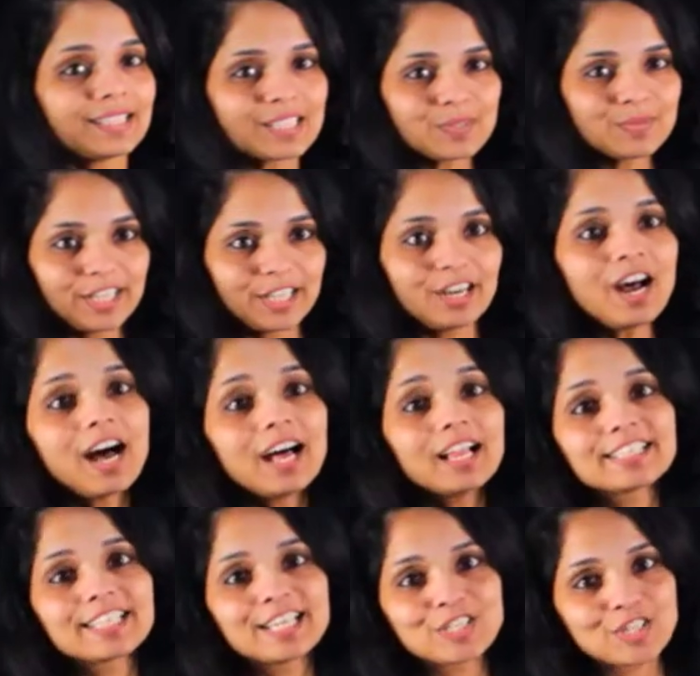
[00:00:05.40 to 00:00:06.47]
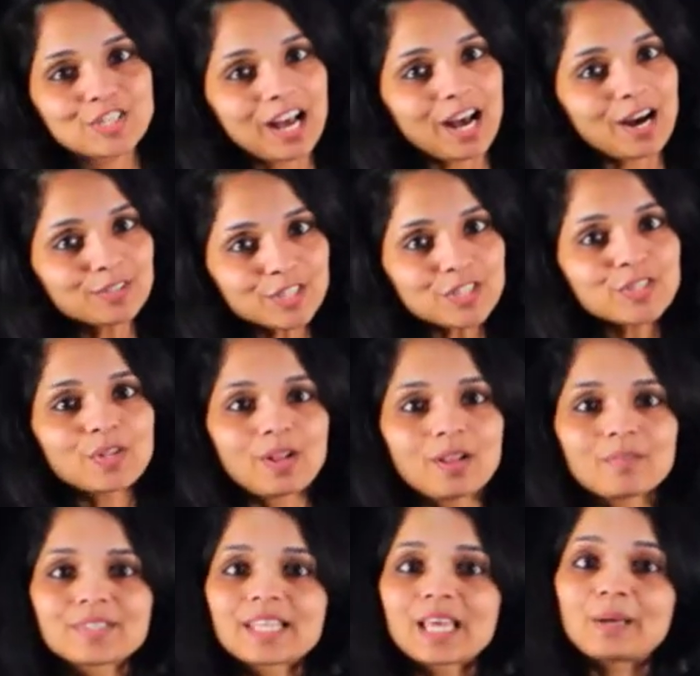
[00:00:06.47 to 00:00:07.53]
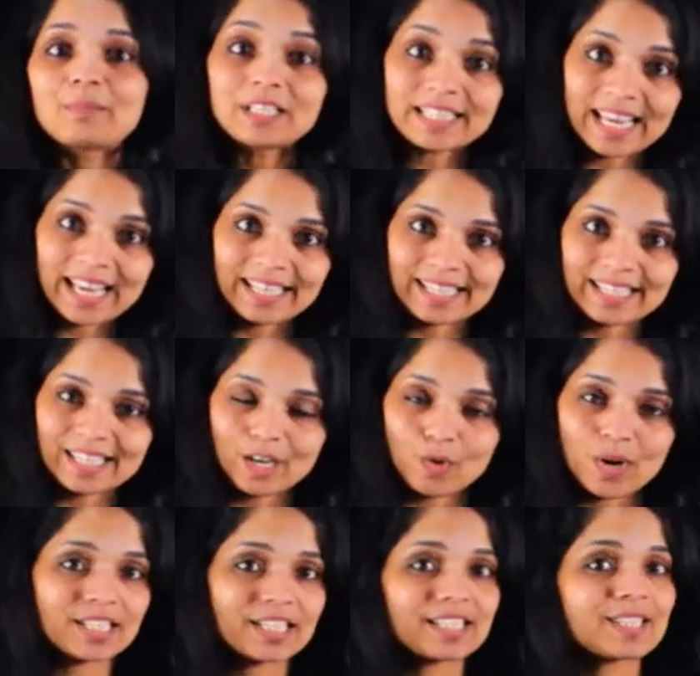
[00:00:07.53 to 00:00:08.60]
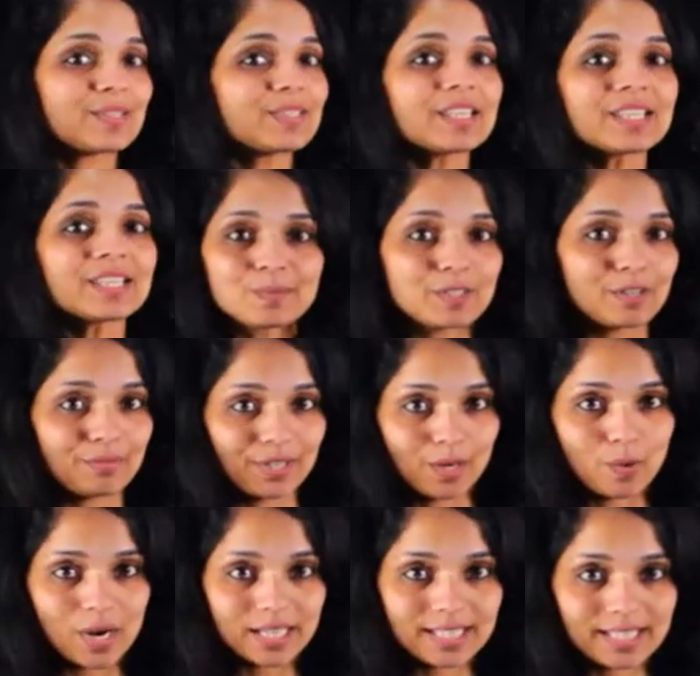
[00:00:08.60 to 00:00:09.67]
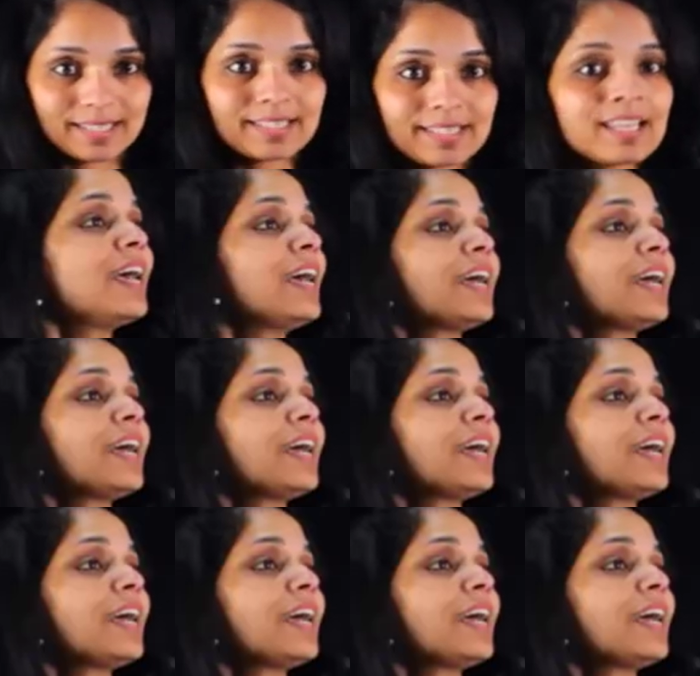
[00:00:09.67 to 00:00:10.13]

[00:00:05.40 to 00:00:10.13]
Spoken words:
video, I'll teach you how to solve simultaneous equations or systems of equations.